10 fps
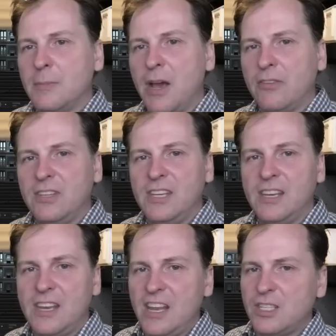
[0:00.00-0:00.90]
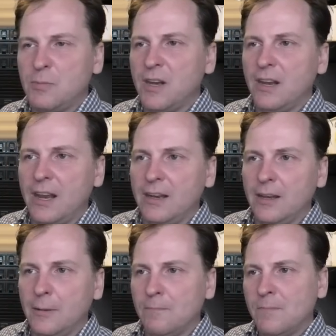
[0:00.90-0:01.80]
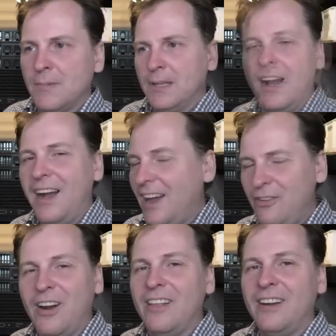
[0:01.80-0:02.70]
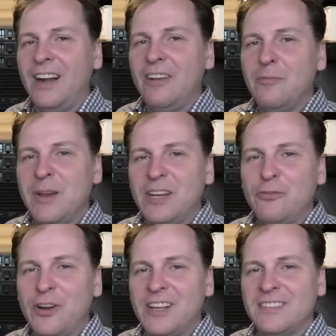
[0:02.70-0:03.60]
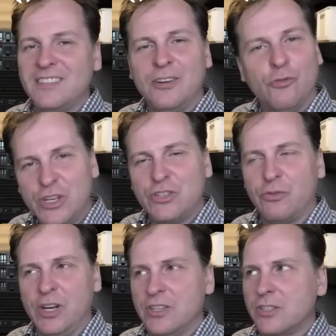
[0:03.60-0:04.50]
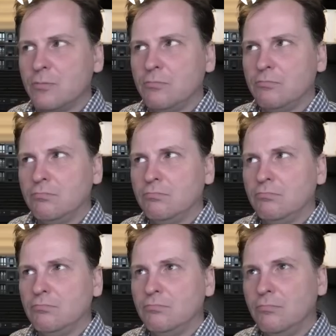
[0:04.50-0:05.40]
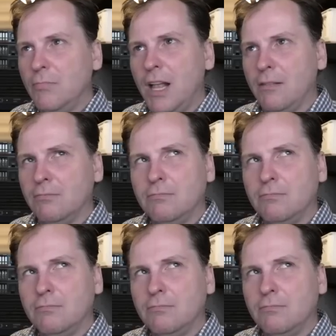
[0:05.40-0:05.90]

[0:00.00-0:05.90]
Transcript: about the engagement, and I rather have many friends than rich friends. Well,